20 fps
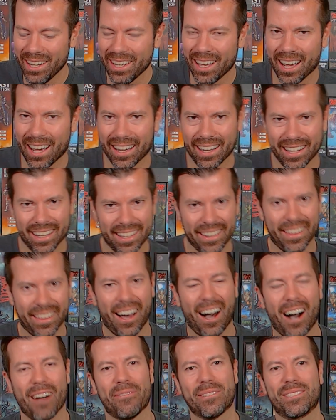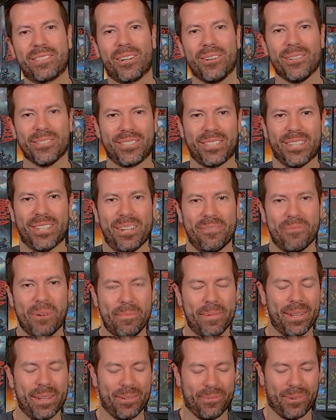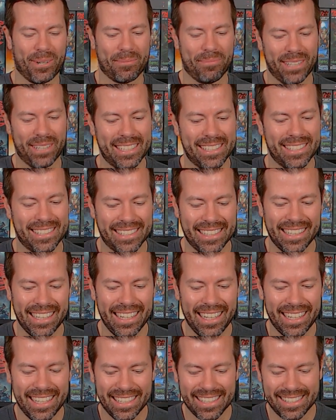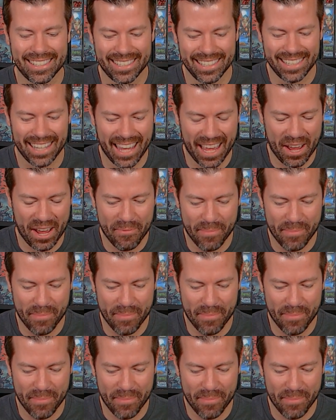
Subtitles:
the office culture and women in the workplace is today.